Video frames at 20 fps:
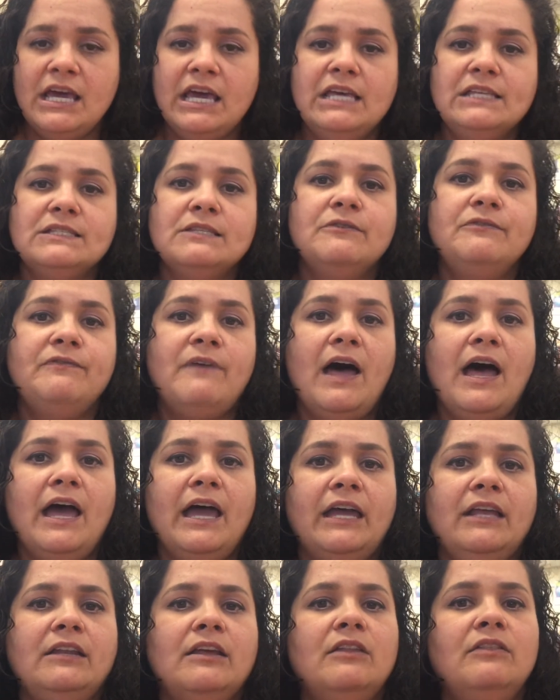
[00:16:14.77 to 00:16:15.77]
is to
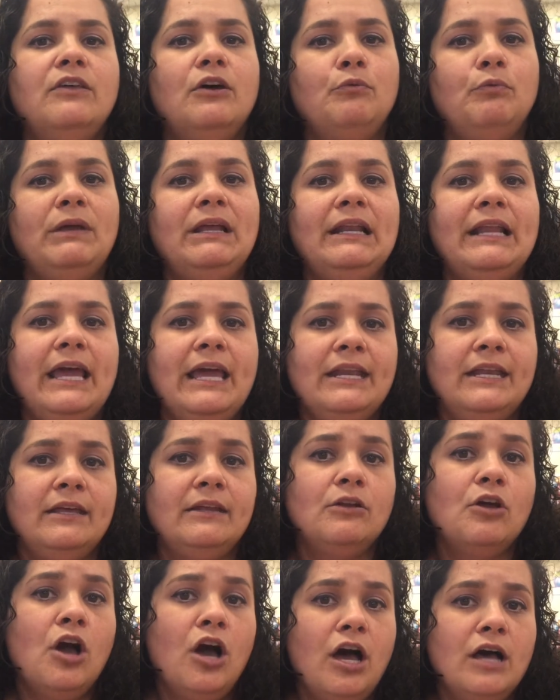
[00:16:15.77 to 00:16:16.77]
find the
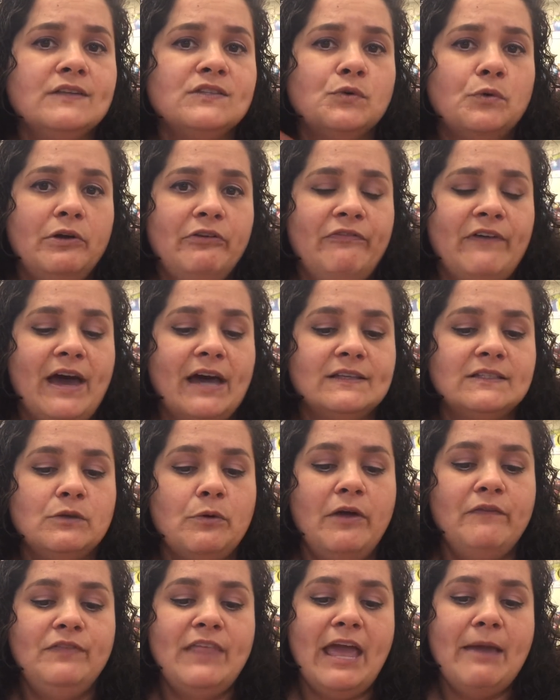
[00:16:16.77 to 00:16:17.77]
related cause or effect.
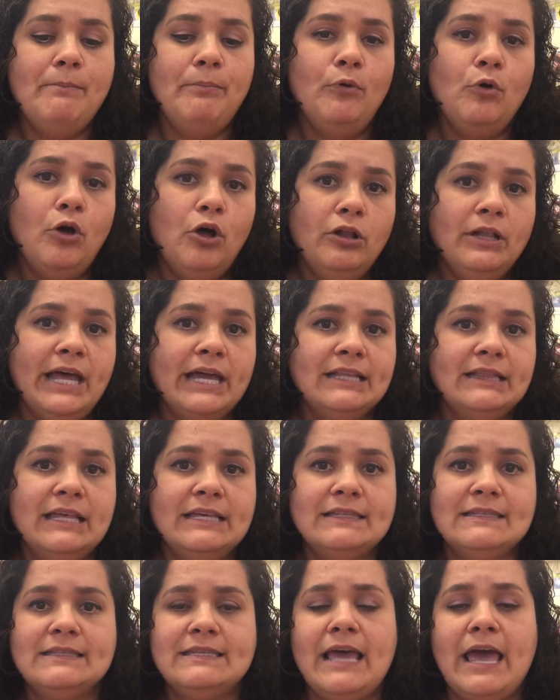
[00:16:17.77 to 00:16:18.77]
So if they pull, like,
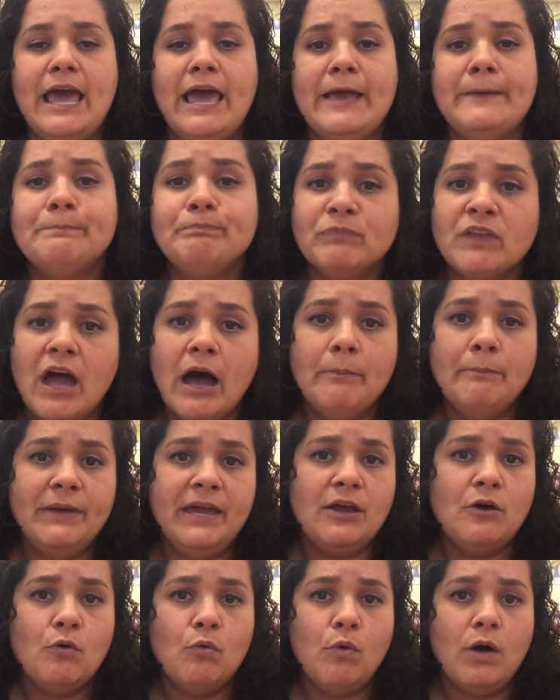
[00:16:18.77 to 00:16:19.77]
let's say a
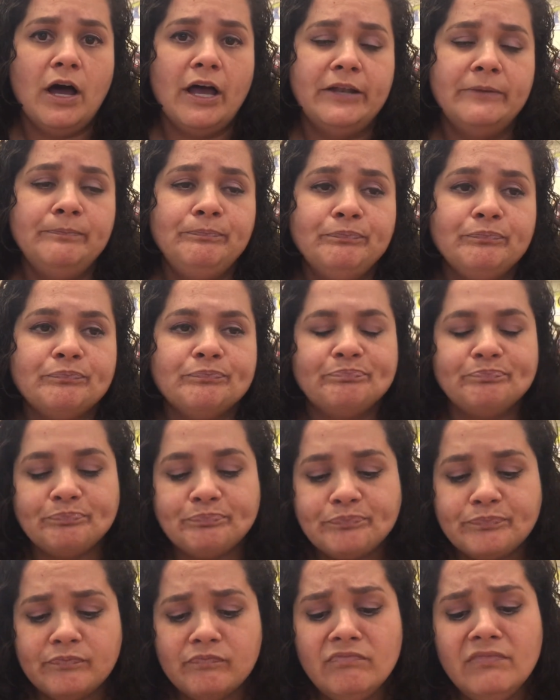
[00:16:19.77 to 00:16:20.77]
pink one,
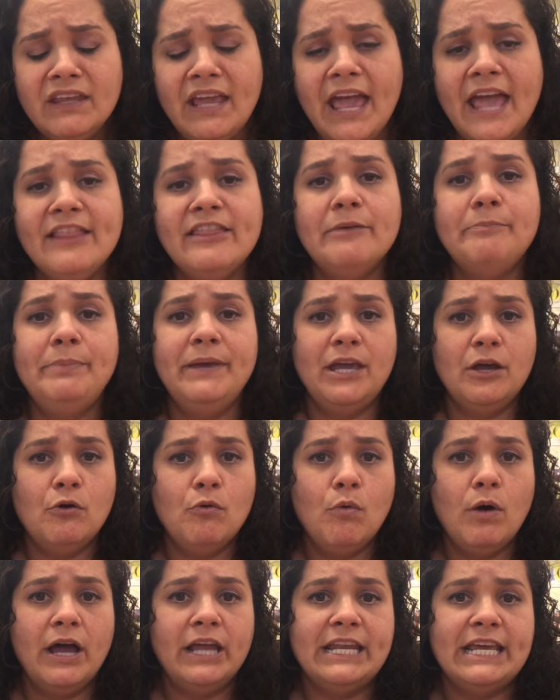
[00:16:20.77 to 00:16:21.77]
and the
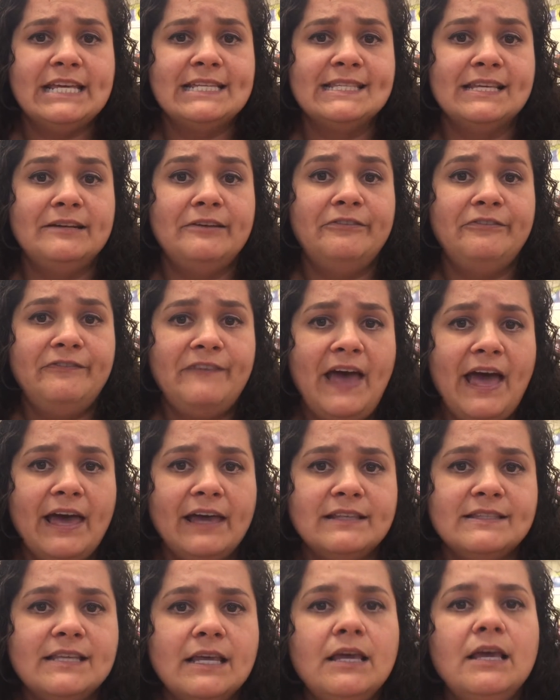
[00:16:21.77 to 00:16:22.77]
pink one is an
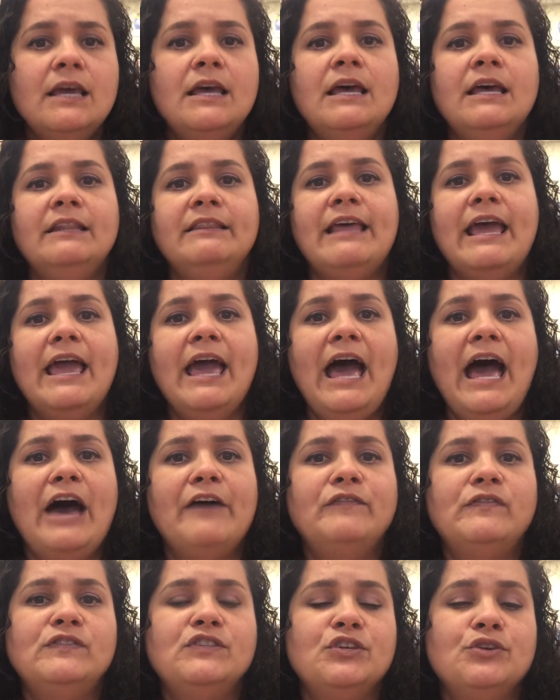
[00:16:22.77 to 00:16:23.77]
effect, they
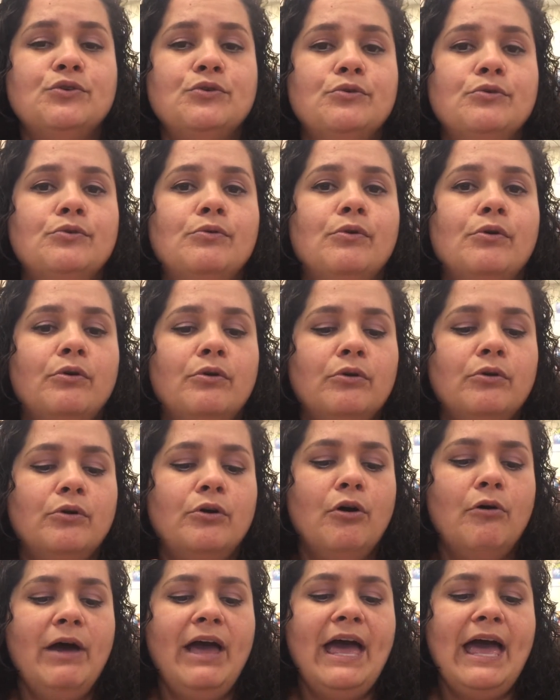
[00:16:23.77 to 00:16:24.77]
have to
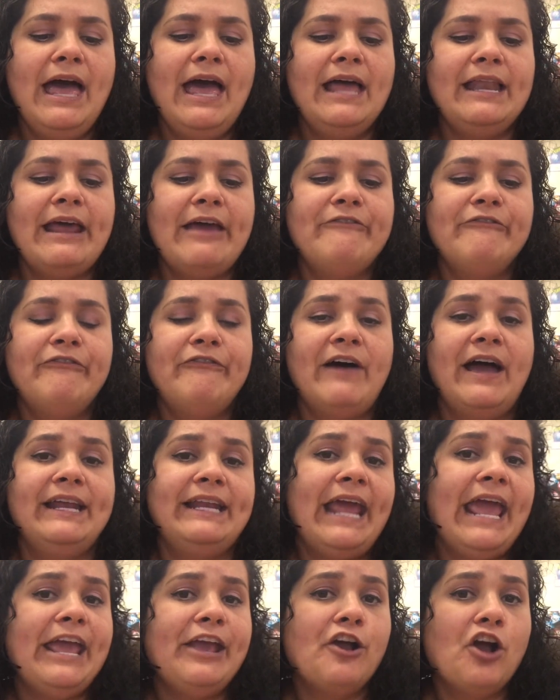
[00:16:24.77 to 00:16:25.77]
go ahead and
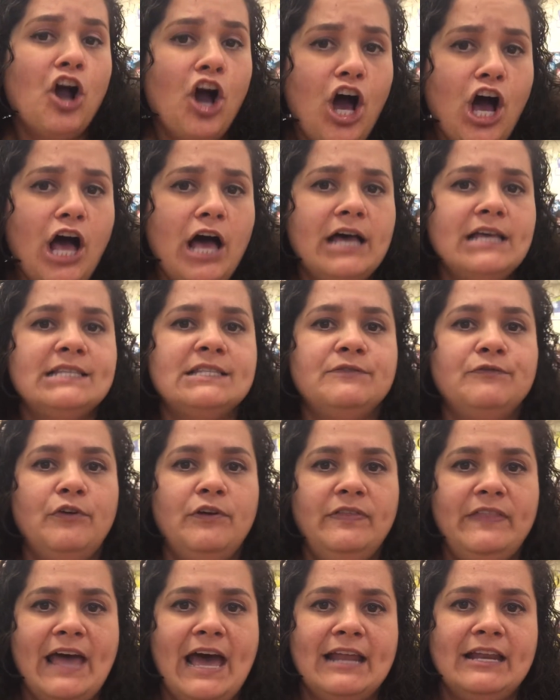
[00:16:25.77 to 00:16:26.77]
find a cause
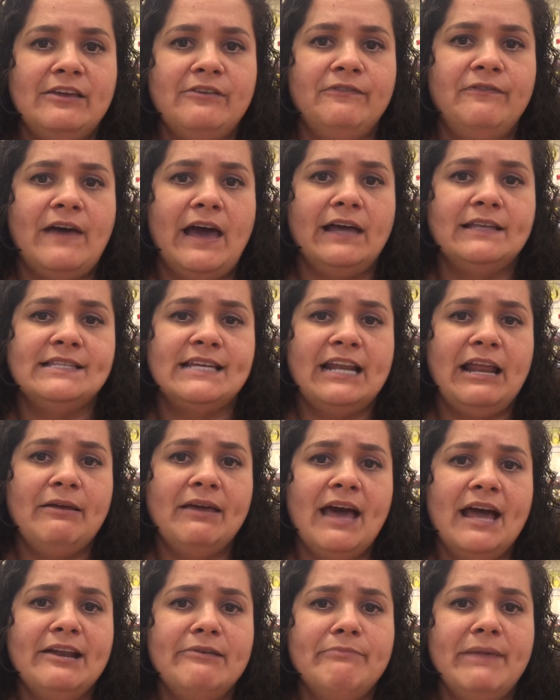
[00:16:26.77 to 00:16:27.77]
for that effect. And I
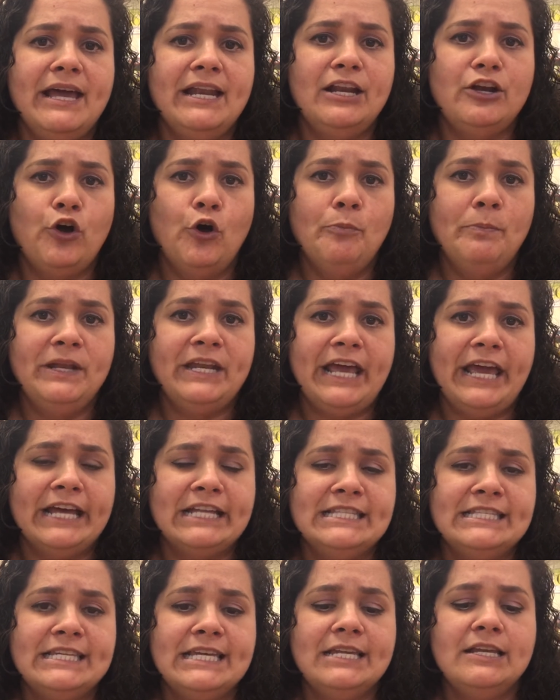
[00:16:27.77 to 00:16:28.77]
kind of made it
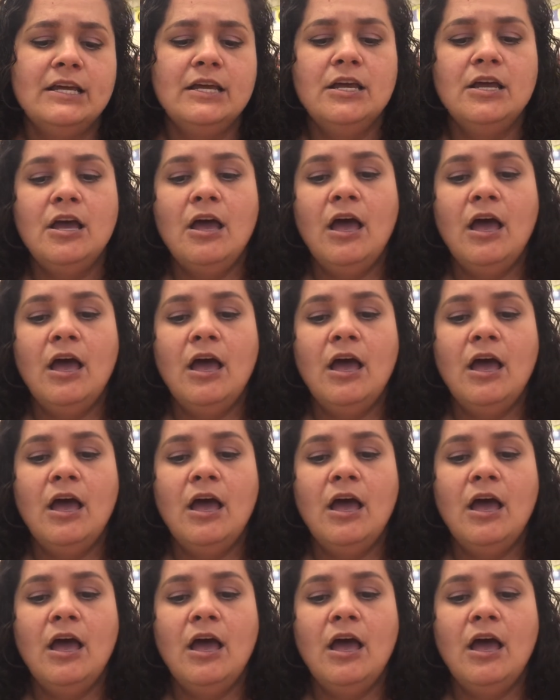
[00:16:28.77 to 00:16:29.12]
open-ended.